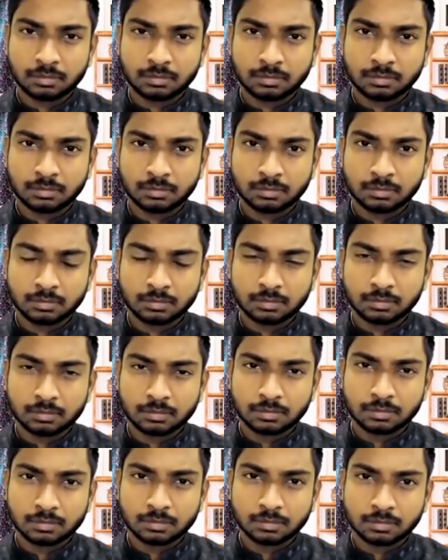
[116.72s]

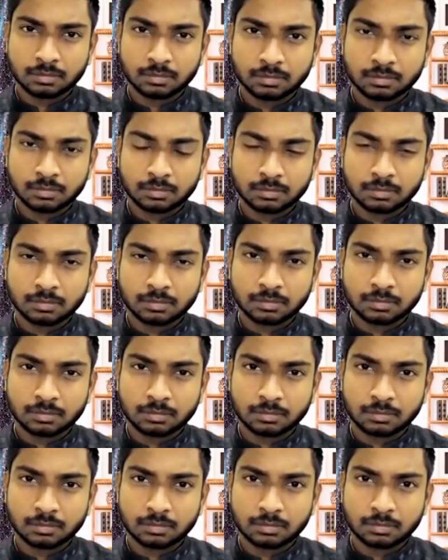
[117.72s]

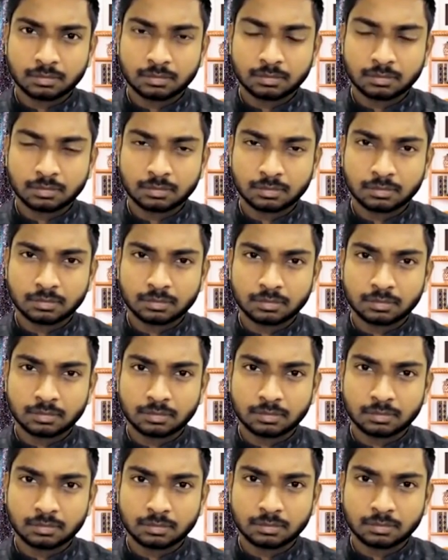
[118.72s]

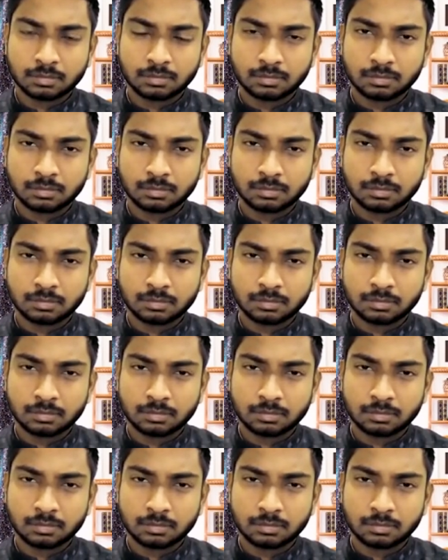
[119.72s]
The person shown says nothing.